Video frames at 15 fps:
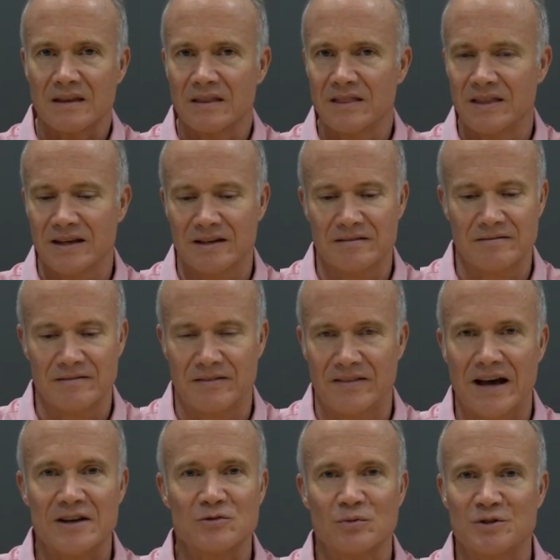then
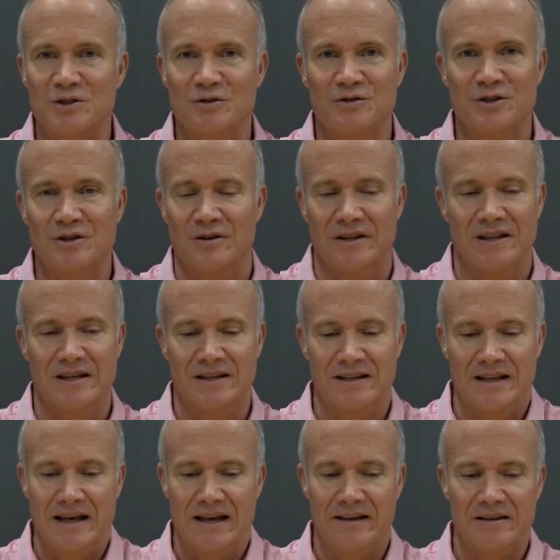that's what you do. And
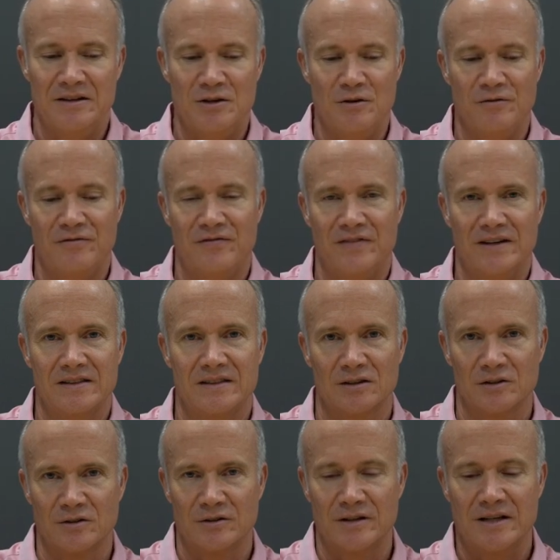then you fit the
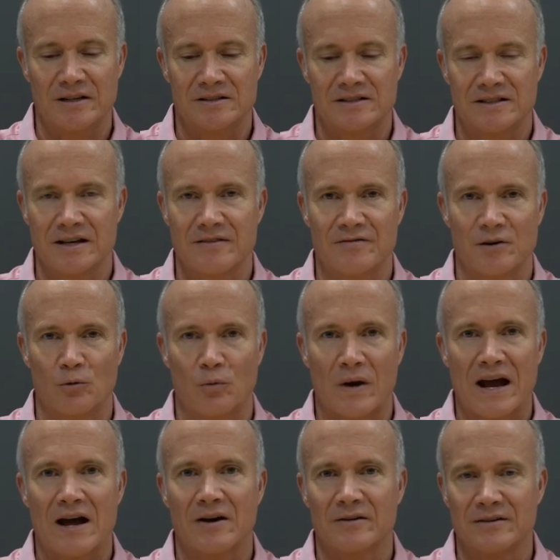learning stuff
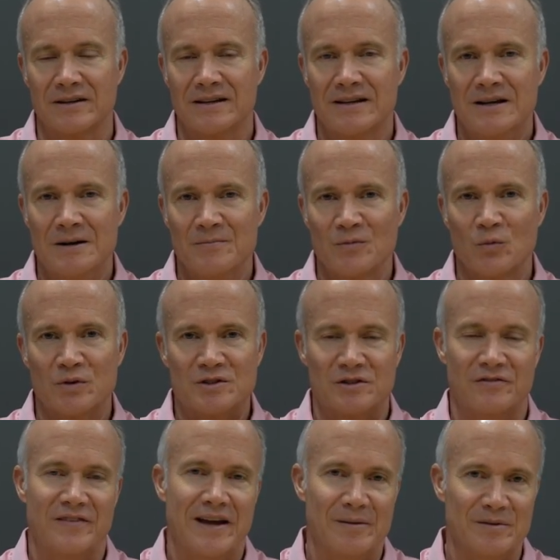around what your
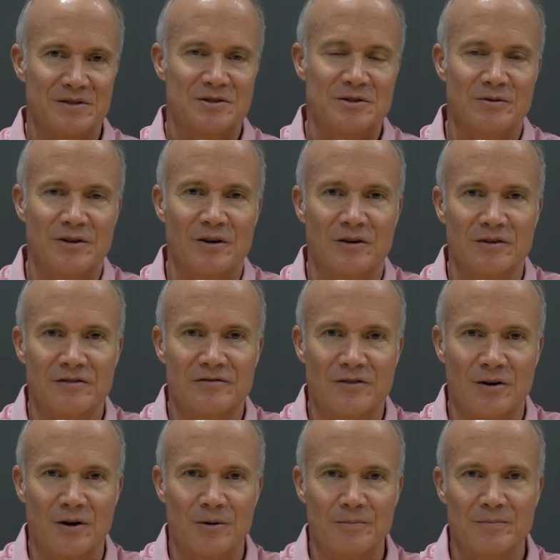family's doing on the
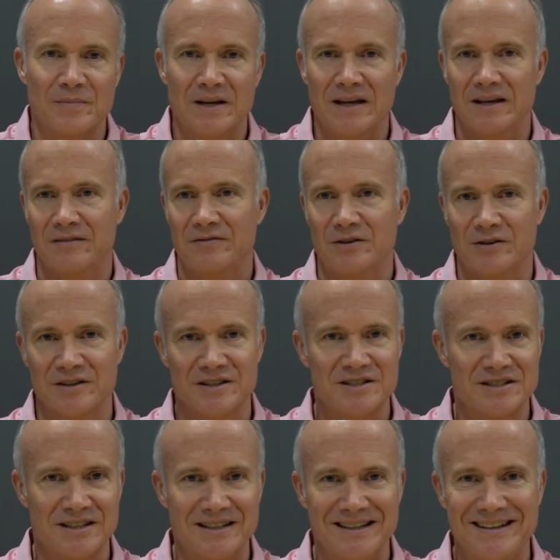farm. And if you're in the
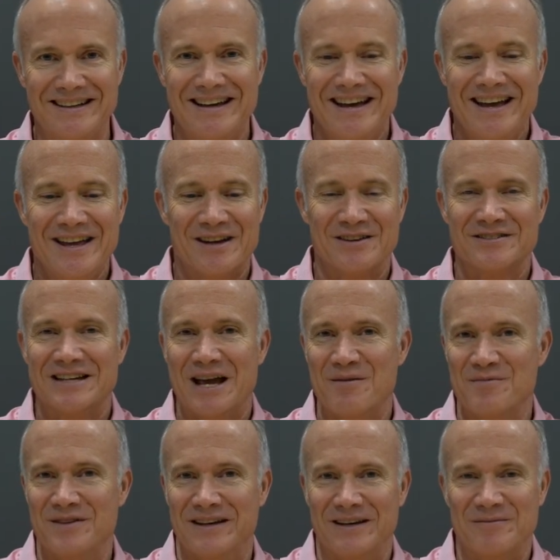city, you know, same
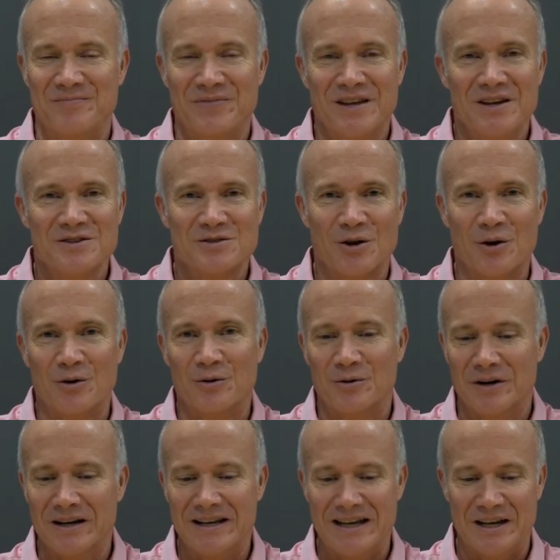thing. So
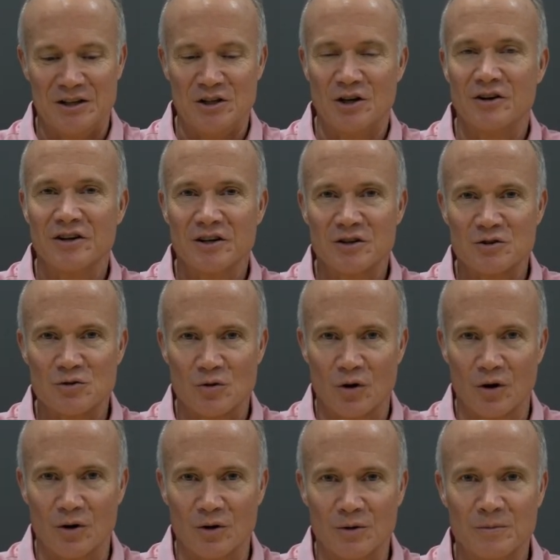again, you're in
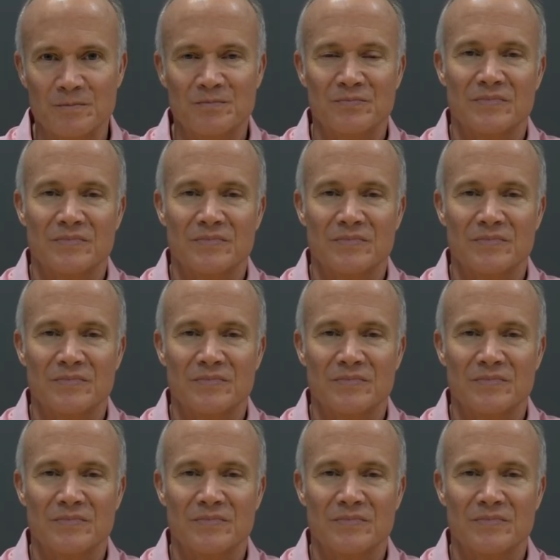control.